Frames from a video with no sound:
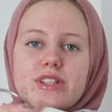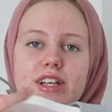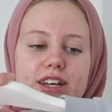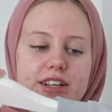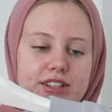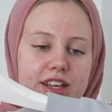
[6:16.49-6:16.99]

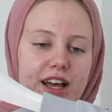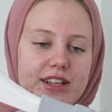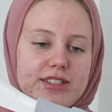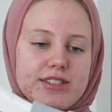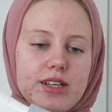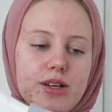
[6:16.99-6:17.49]
Like, it
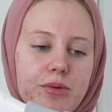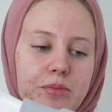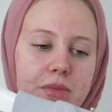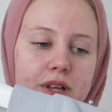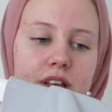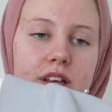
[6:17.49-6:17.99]
has
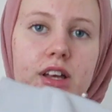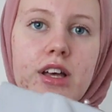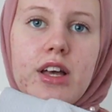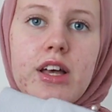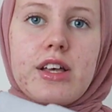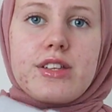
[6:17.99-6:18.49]
some
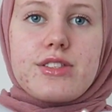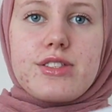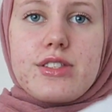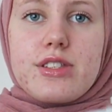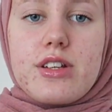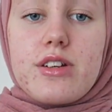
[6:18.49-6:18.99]

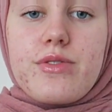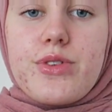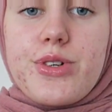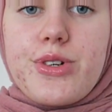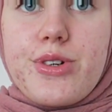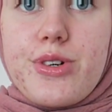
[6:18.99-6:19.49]

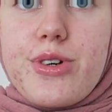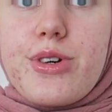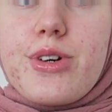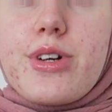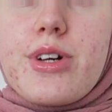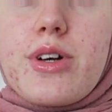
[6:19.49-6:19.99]

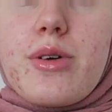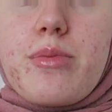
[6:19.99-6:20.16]
silver